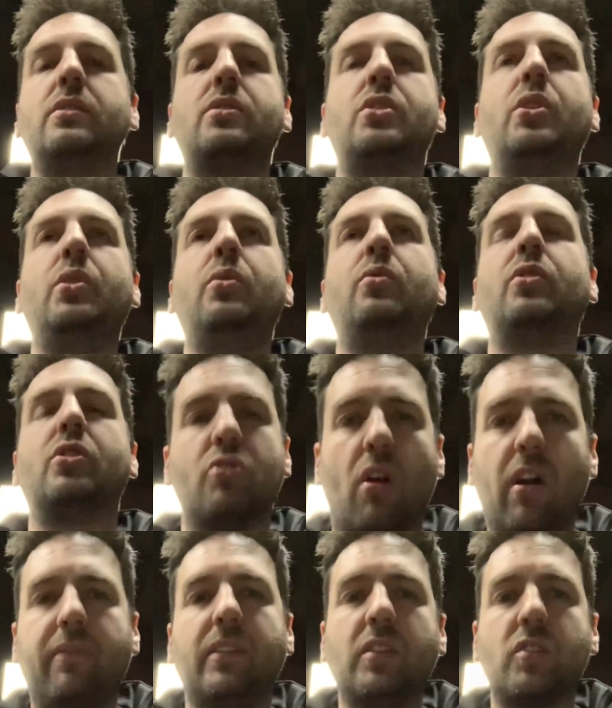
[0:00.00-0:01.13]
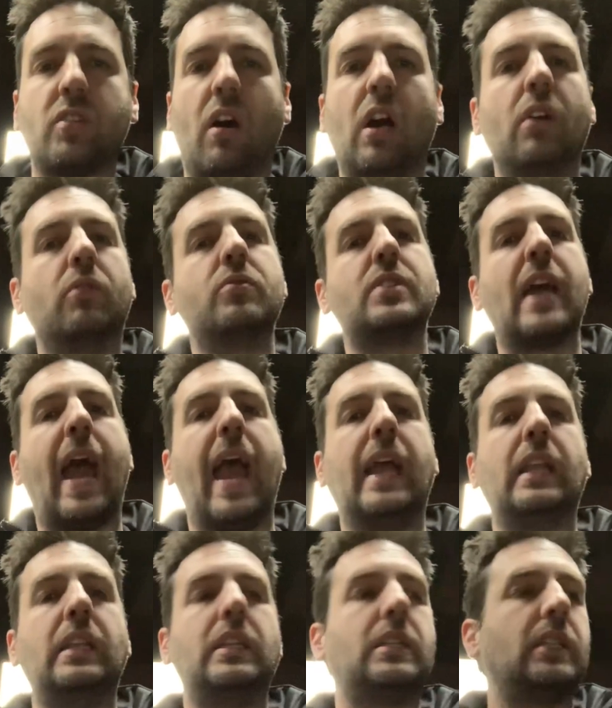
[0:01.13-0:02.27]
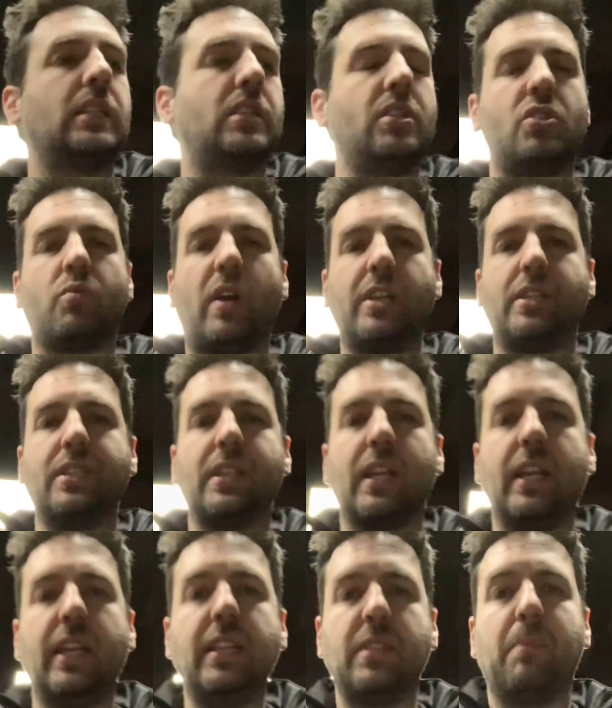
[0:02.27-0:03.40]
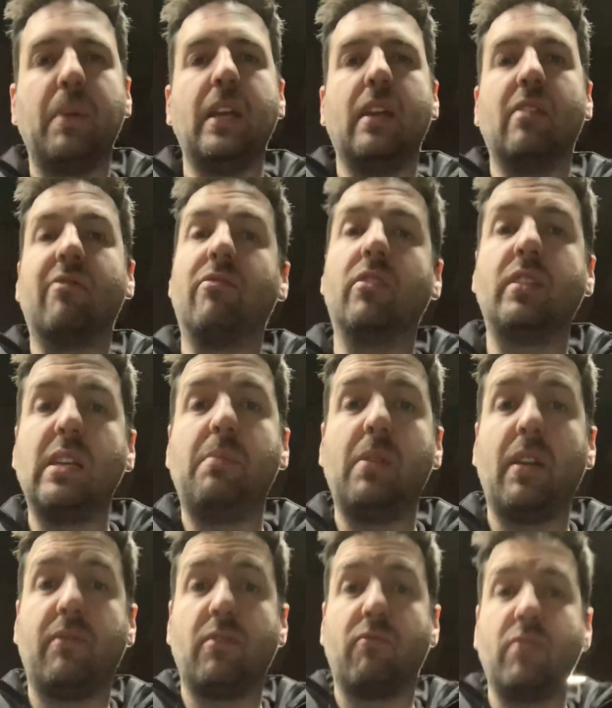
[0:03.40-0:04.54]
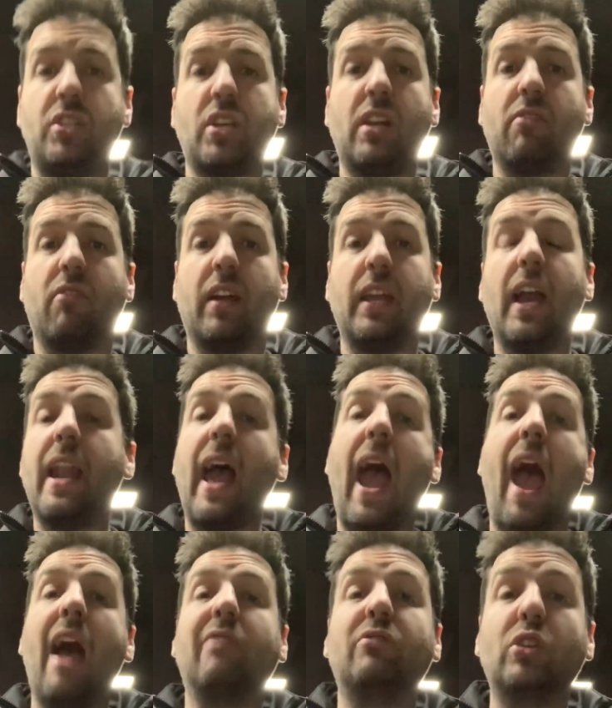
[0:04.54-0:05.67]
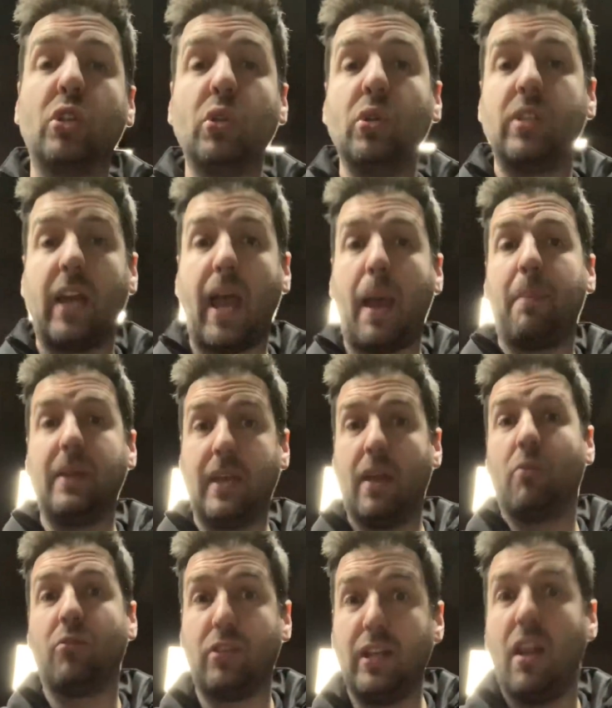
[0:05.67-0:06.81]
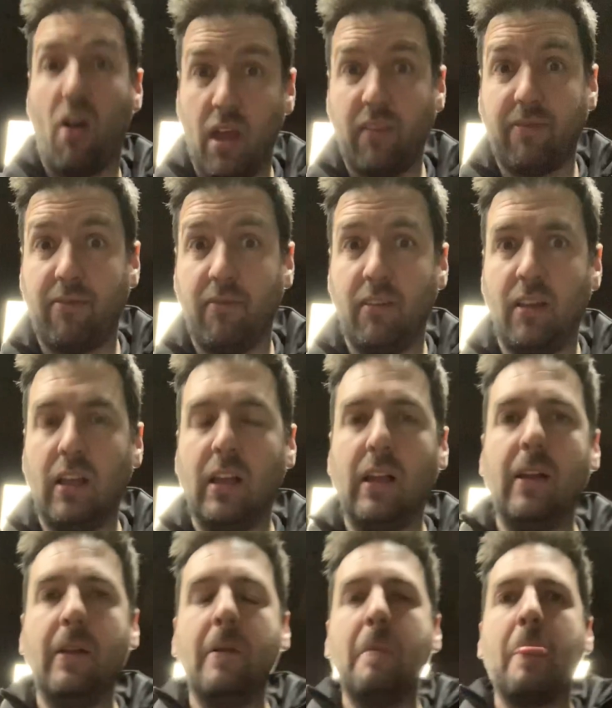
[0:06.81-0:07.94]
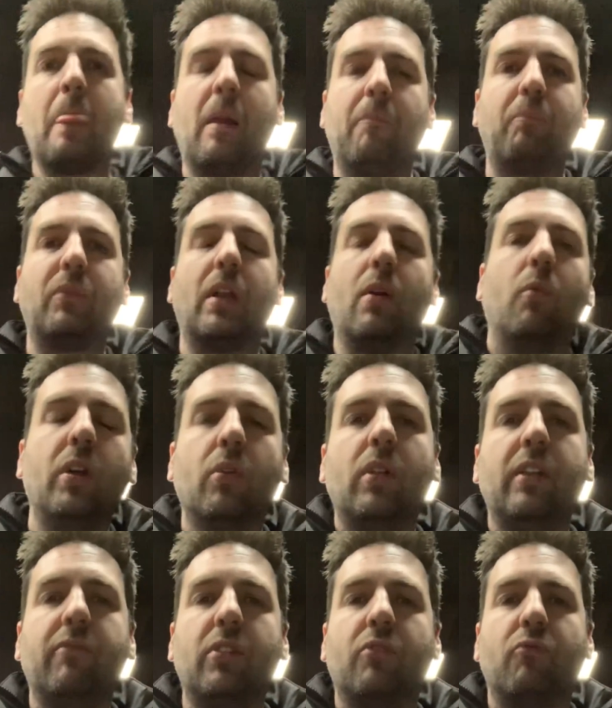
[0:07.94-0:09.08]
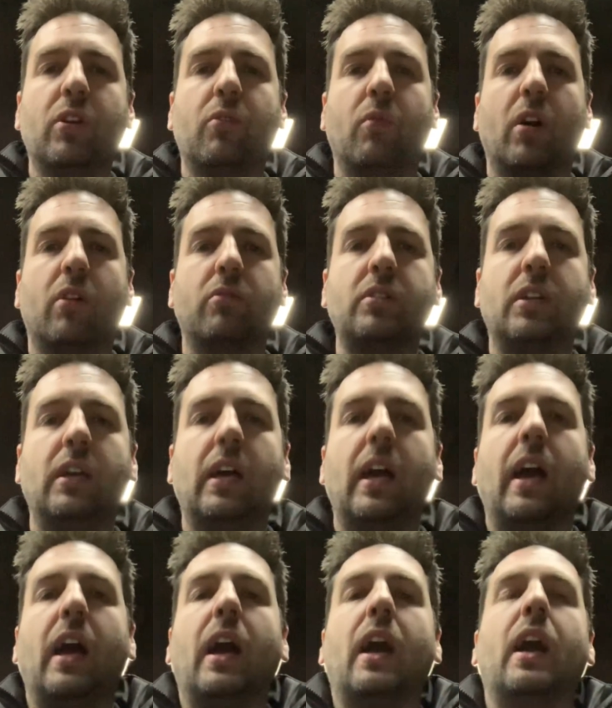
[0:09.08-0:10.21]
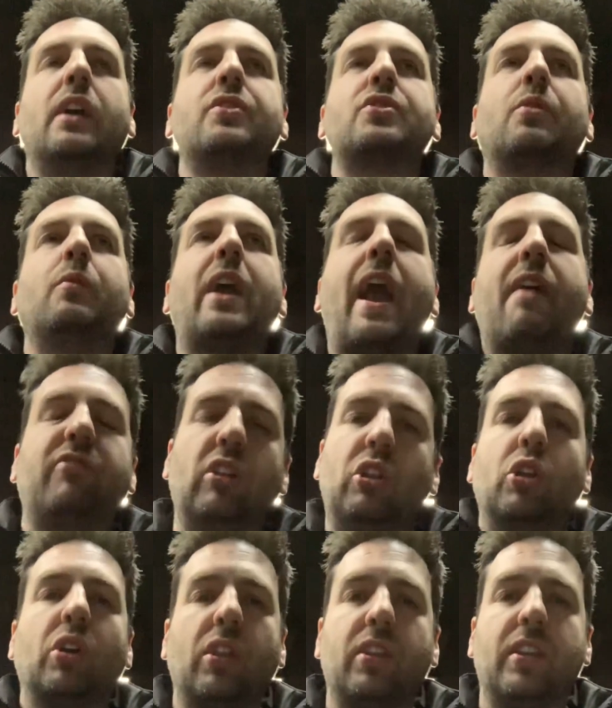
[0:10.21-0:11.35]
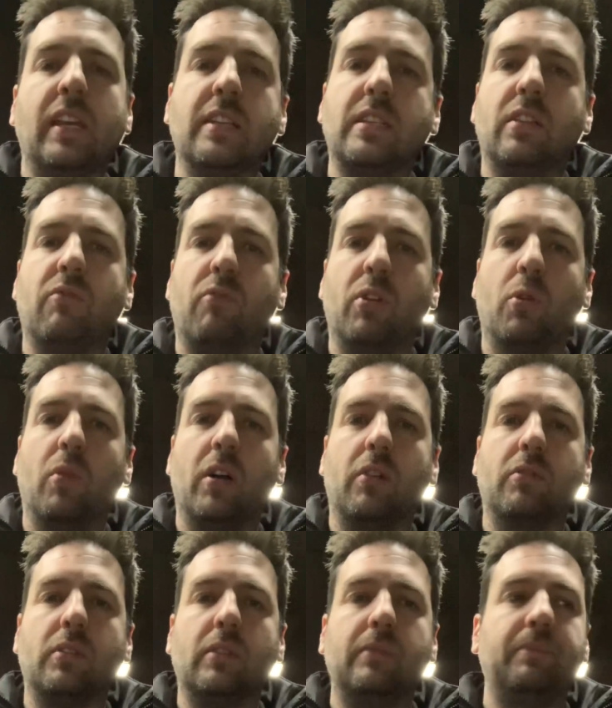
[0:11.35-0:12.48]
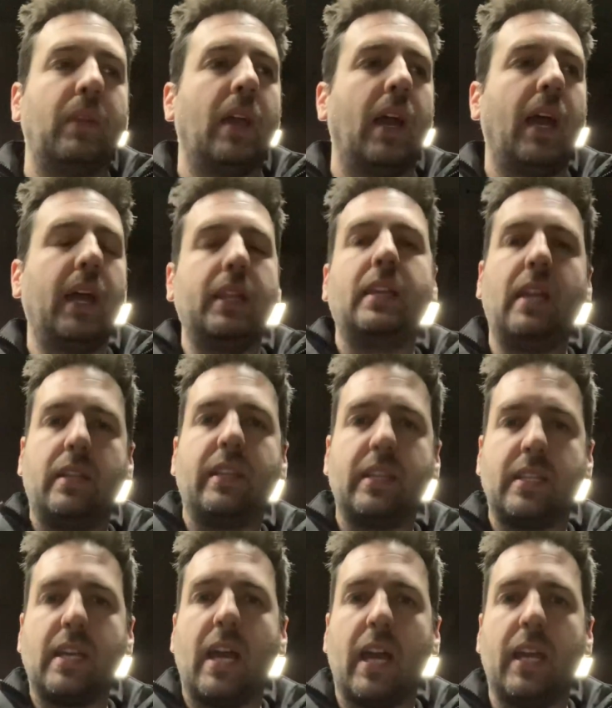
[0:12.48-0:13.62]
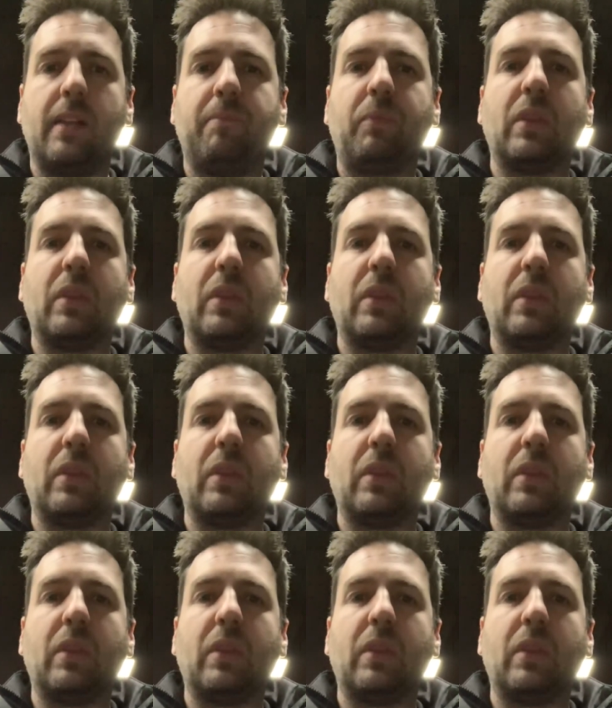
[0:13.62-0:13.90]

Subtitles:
to the driving styles and the situations that they need to be in for a DPF to regenerate and have a good, happy, healthy life. We all live in the real world, and so we have to look at things in the real world. At the end of the day,